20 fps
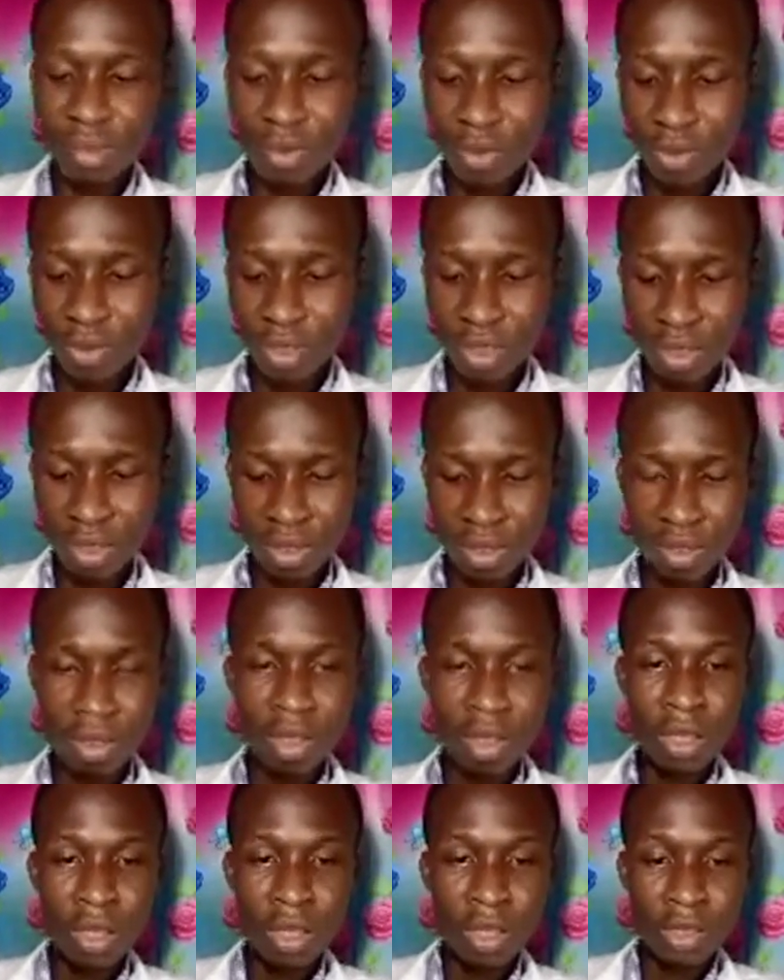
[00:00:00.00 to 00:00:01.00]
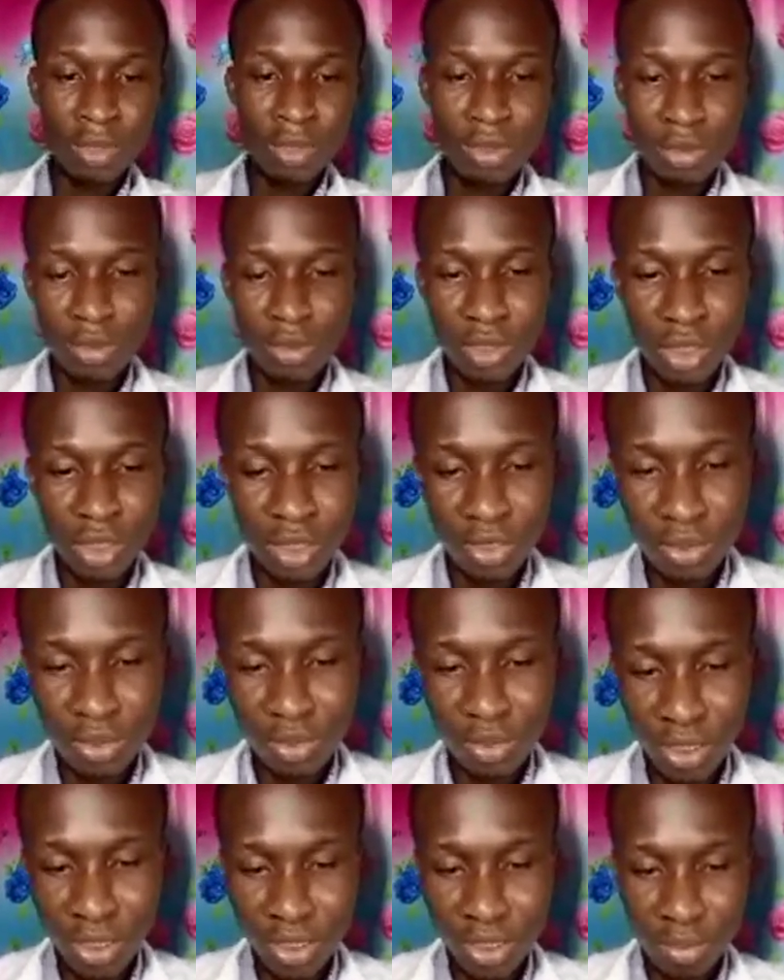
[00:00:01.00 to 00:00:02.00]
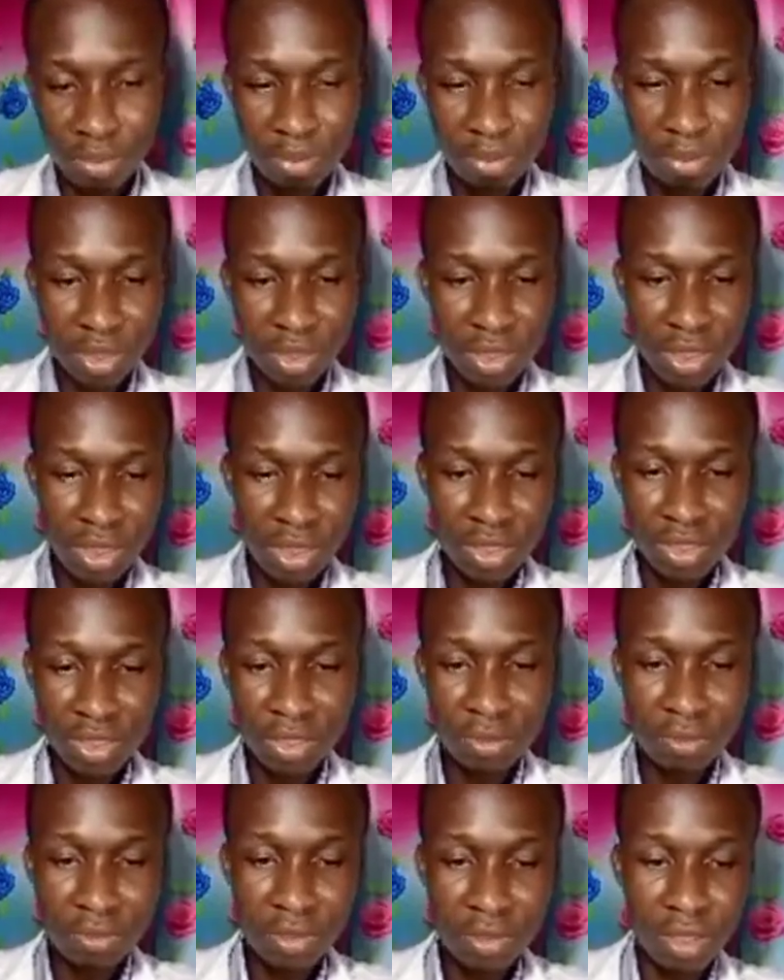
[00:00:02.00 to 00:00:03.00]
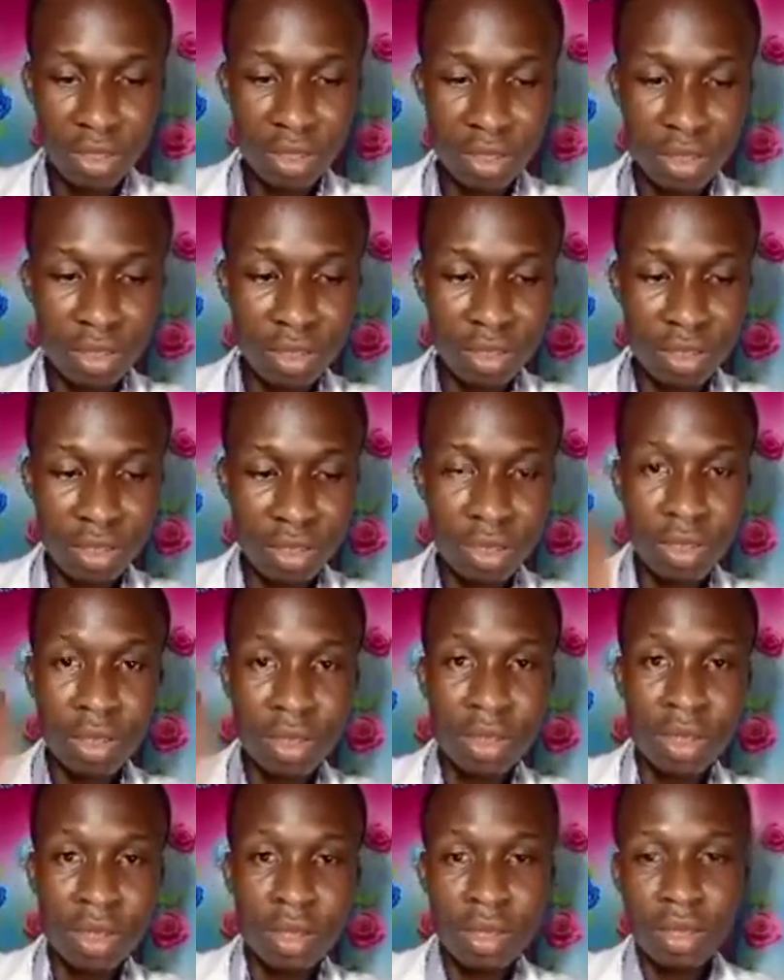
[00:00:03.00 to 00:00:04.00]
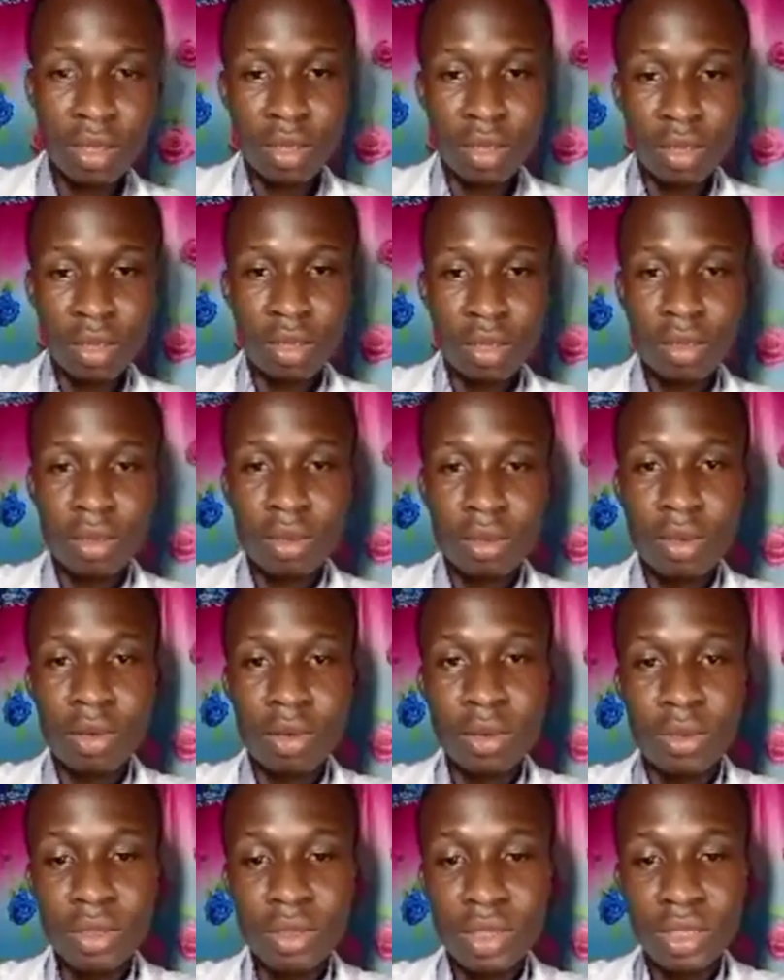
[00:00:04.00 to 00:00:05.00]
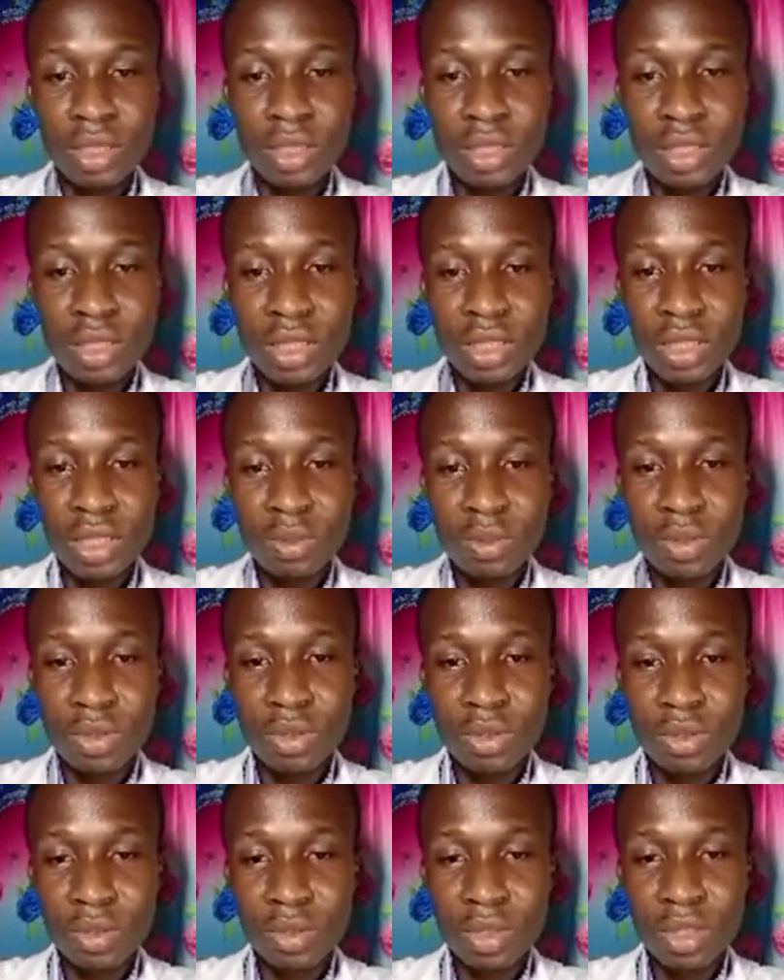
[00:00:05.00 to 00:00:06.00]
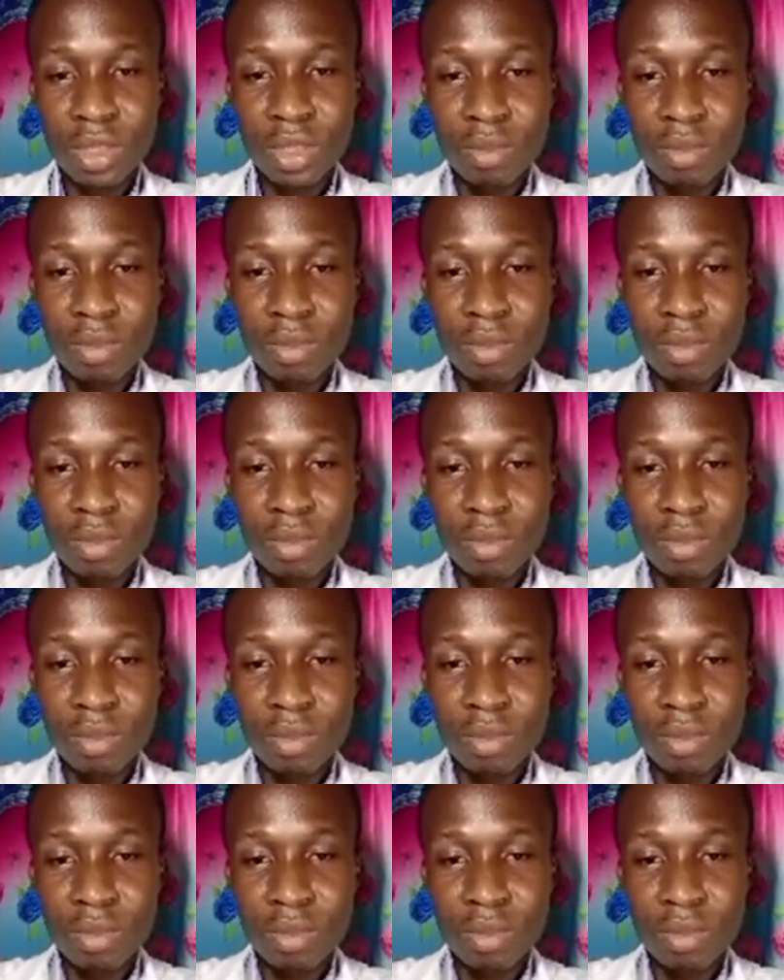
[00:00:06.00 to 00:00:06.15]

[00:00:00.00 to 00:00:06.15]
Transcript: Okay, so let's look at the pictures of the condition we're talking